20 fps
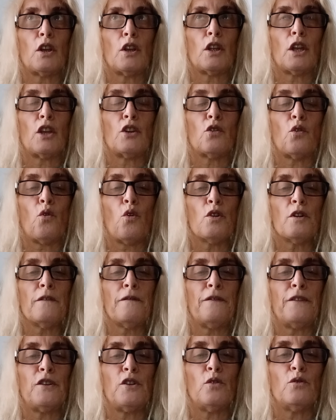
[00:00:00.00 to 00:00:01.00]
in order
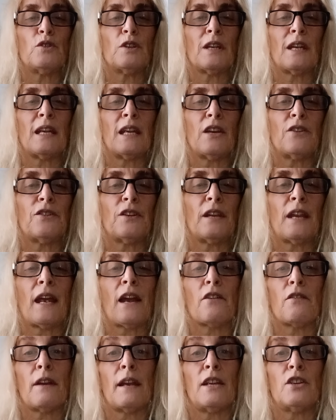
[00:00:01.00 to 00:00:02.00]
for you to hear the
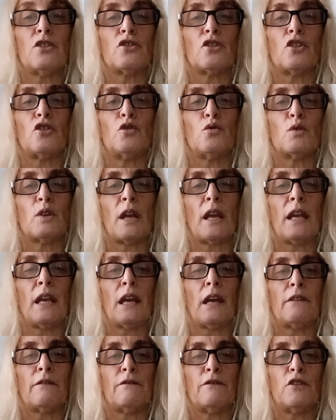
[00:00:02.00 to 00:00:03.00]
narration, you
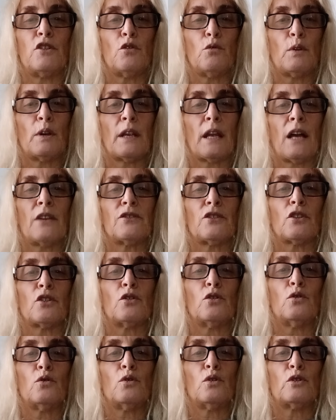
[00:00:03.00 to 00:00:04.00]
can't view it as a
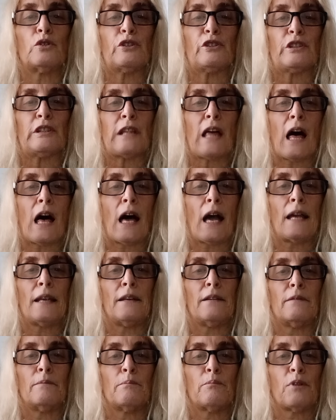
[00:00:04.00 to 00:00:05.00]
Google
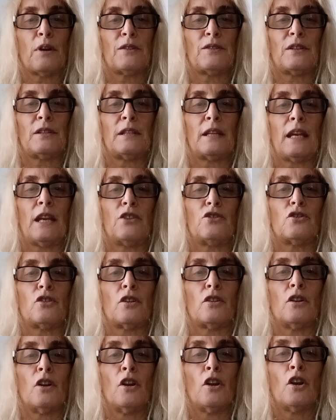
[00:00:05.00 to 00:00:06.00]
slide
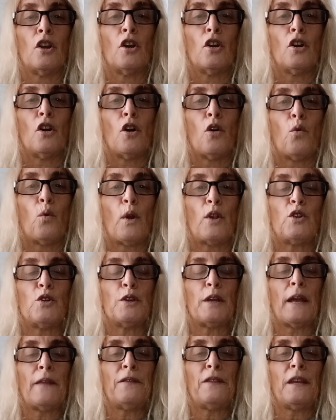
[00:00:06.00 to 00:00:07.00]
presentation. When you
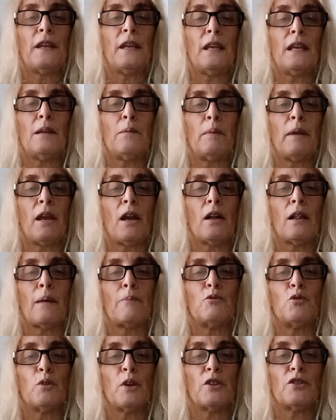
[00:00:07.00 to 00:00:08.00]
get the email,
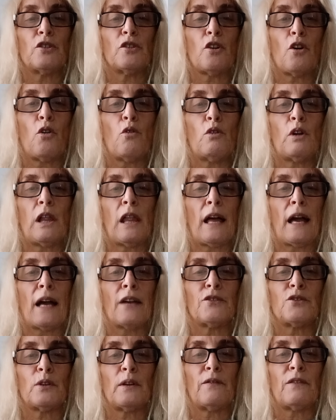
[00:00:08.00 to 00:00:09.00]
I'm doing it to the whole
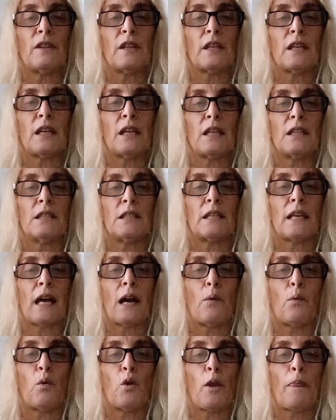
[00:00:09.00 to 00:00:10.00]
class, so even the kids
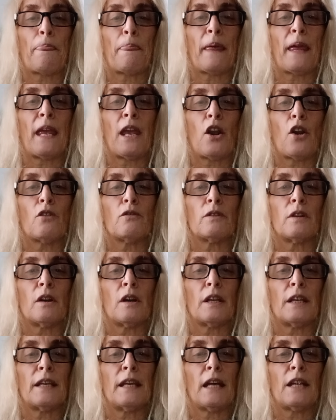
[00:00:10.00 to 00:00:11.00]
that weren't there, they're
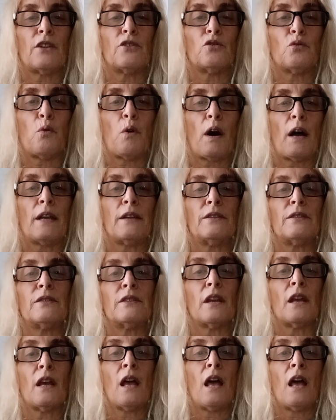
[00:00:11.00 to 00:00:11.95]
going to get it twice.